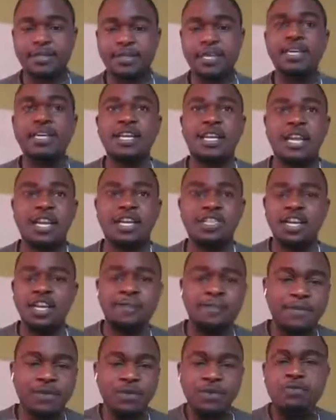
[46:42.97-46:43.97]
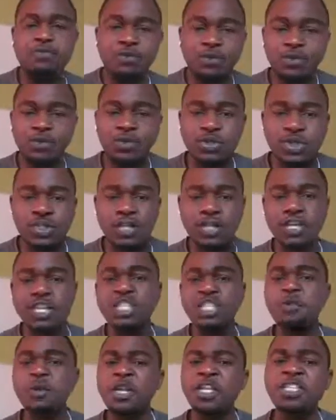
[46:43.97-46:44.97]
can actually be of use,
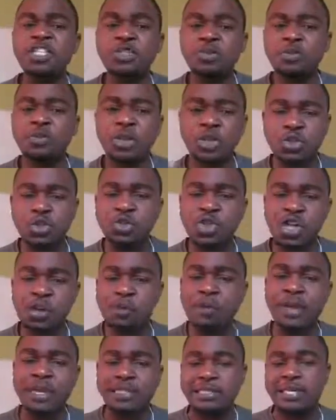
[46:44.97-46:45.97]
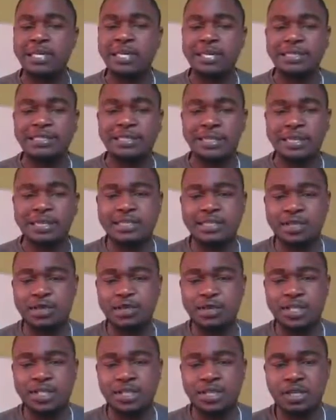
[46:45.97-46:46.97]
especially to the humanitarian sector,
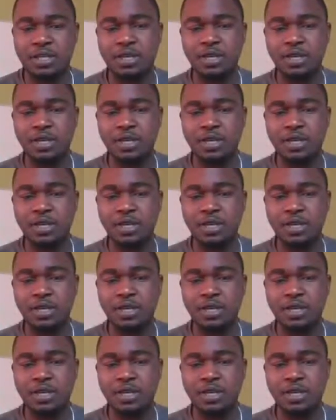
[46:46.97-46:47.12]
which